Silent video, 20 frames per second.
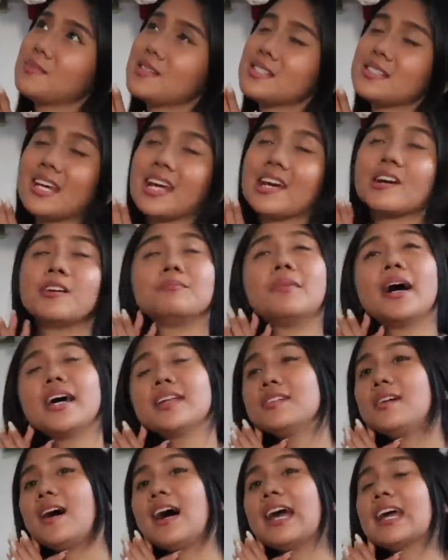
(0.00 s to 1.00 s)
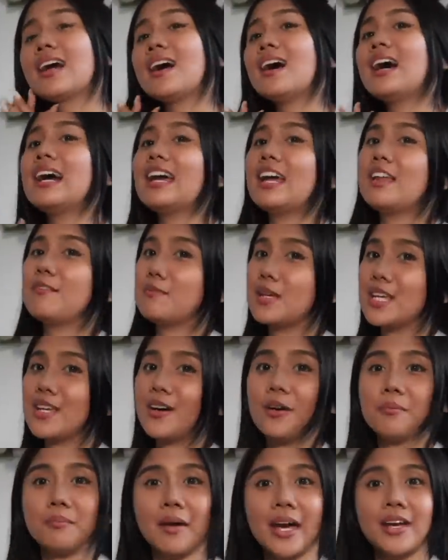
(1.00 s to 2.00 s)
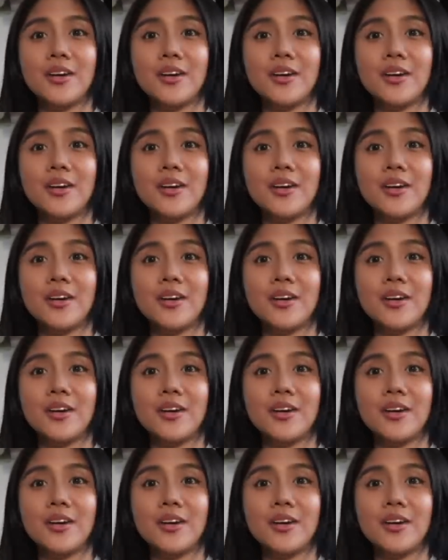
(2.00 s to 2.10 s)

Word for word: Say goodbye to Aika and be on my